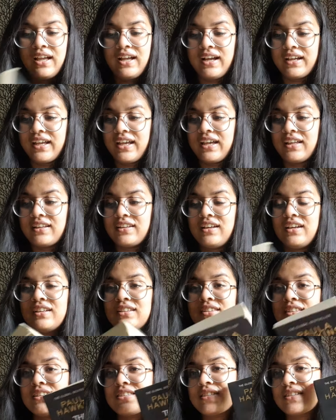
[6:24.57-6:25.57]
again
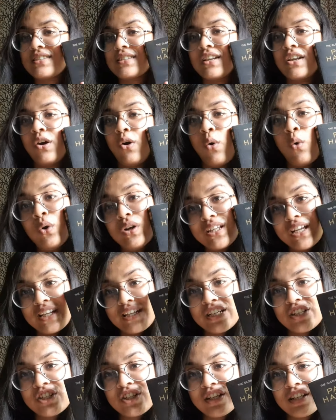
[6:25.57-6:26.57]
this is an old
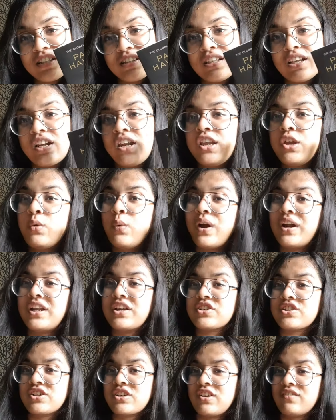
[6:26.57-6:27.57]
edition the new
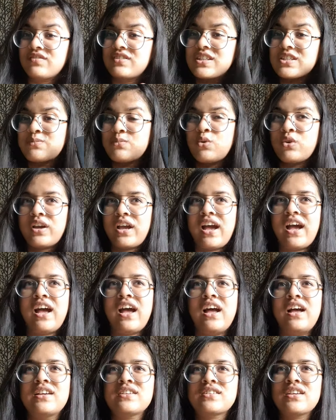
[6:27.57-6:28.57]
edition of this book
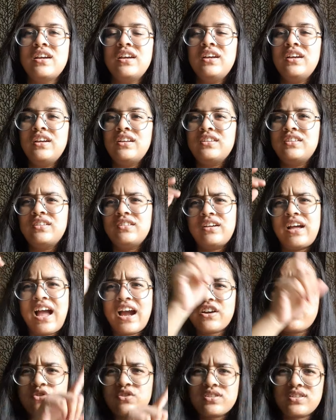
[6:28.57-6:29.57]
has the
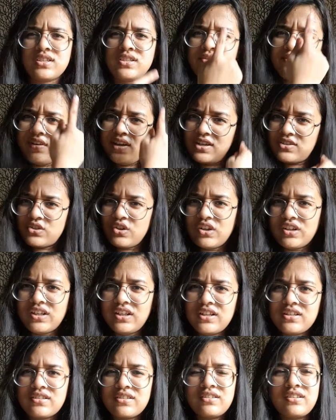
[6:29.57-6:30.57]
actress's face on
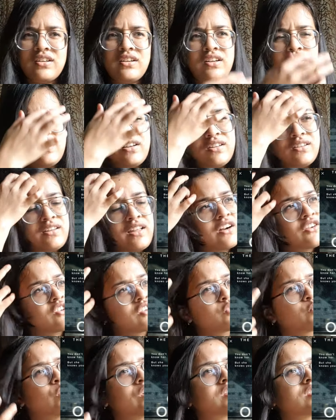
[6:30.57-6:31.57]
it the
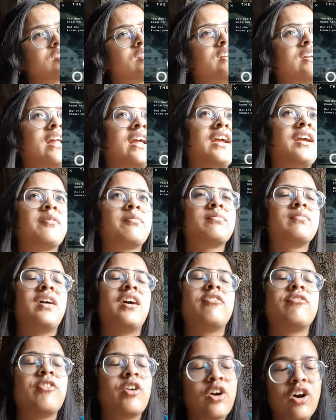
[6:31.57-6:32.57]
actress what's her name
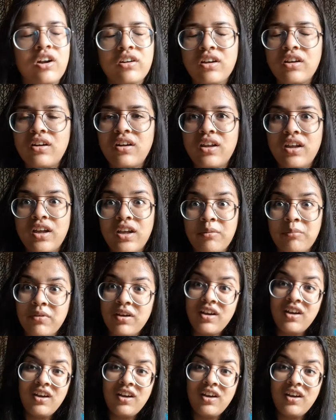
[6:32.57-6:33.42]
i forgot her name